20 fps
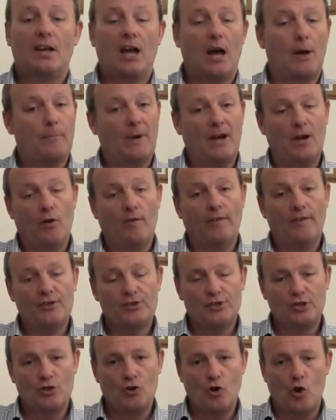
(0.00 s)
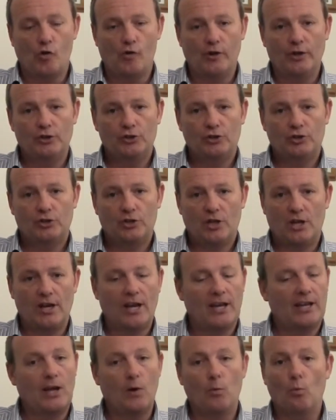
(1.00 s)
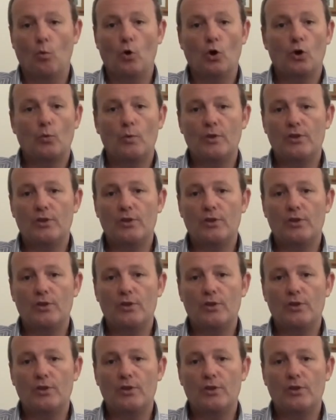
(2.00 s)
at my office in Norwich, and I can work